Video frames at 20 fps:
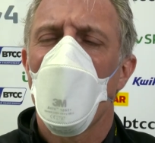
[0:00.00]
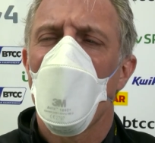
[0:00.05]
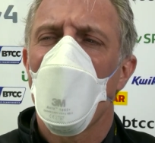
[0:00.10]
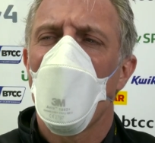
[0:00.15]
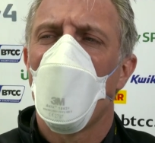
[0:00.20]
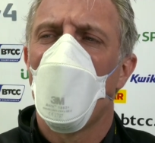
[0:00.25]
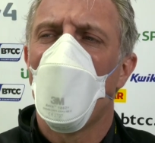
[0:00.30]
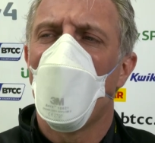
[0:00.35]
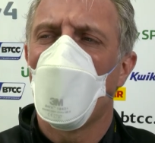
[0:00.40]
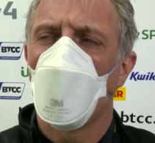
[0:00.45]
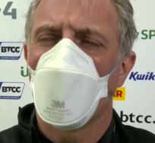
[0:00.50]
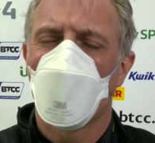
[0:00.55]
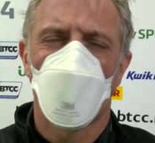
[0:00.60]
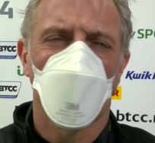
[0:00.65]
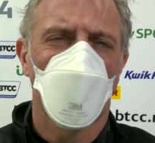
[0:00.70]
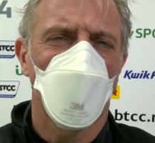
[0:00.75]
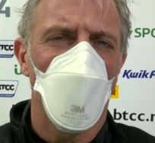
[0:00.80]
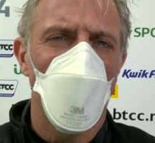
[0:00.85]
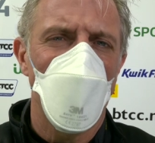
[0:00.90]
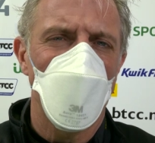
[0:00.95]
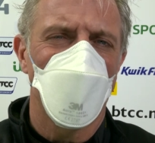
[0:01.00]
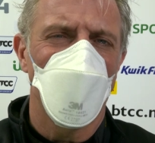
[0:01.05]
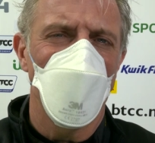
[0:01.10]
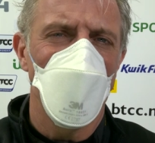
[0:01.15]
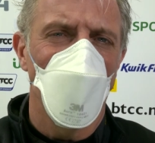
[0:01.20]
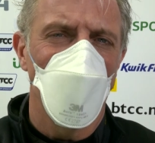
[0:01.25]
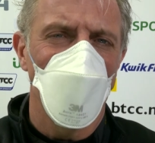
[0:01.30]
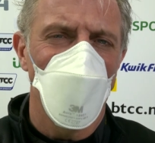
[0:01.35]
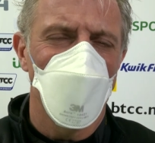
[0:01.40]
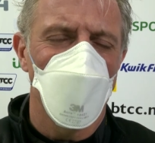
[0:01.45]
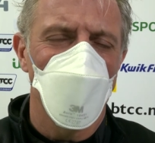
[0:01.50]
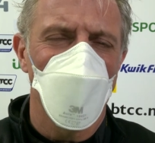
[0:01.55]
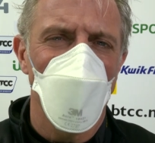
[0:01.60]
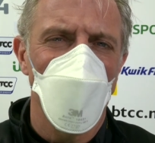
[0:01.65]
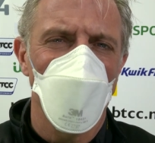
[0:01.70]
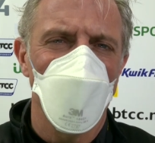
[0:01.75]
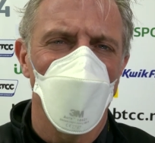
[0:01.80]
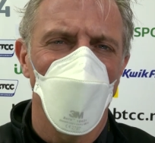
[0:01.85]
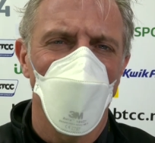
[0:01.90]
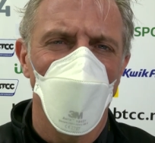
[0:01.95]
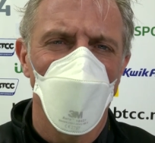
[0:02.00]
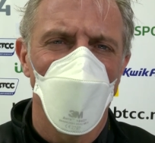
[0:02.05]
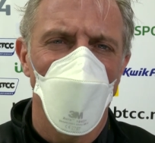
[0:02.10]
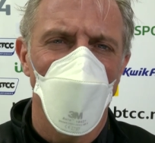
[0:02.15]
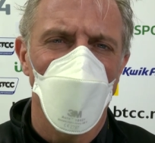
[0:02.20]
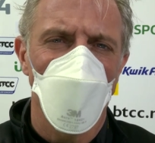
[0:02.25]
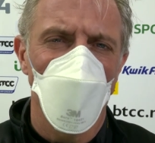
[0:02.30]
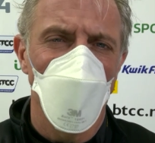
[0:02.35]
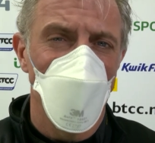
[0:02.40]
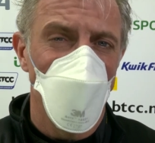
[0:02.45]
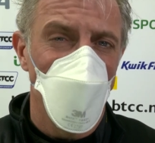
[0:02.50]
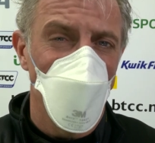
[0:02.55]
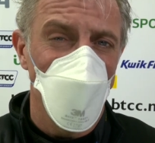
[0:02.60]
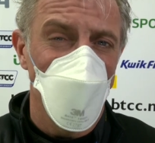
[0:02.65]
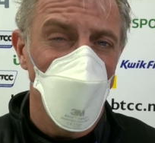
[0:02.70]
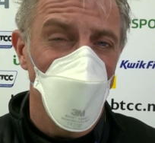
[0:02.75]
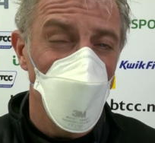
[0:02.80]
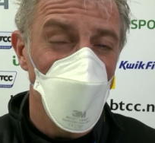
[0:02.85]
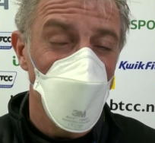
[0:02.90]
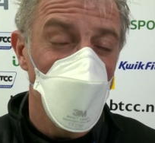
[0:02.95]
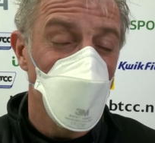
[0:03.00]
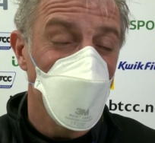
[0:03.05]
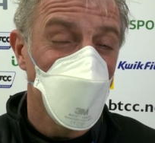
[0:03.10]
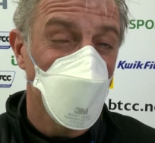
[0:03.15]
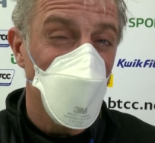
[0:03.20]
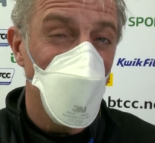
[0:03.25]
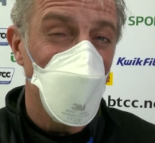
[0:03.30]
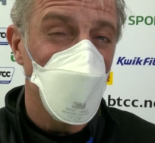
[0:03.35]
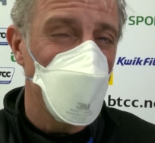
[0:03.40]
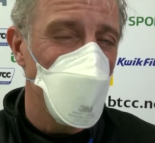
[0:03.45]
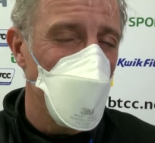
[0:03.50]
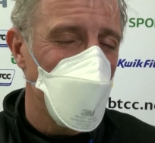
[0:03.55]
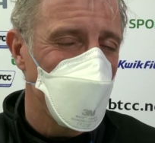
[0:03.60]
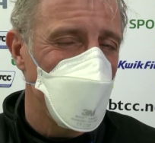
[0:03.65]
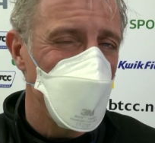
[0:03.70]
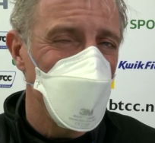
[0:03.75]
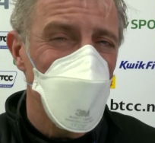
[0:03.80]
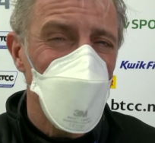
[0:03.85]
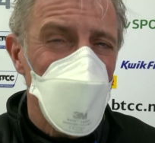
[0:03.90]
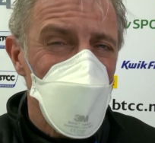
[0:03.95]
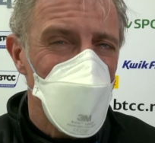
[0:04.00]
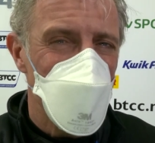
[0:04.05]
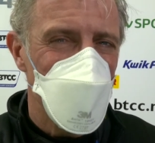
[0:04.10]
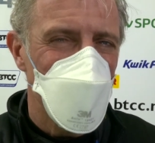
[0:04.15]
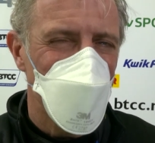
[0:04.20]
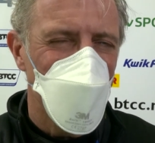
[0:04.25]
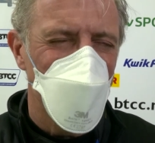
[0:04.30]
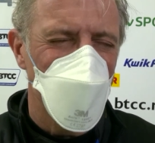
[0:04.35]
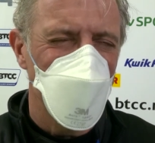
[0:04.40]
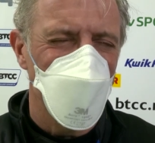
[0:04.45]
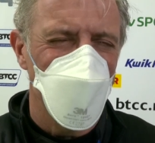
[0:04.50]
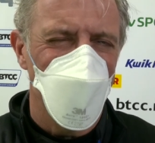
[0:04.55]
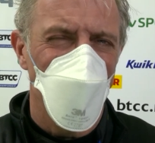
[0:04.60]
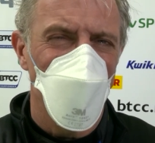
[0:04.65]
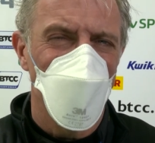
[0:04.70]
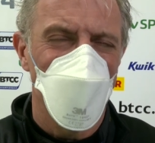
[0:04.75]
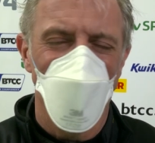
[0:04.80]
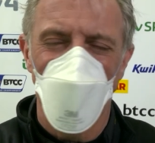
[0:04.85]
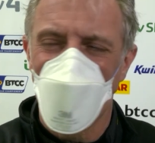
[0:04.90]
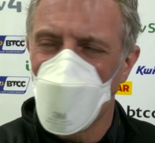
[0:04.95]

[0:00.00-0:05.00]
what scraps he wanted to get involved with and what scraps he actually didn't need to get involved with.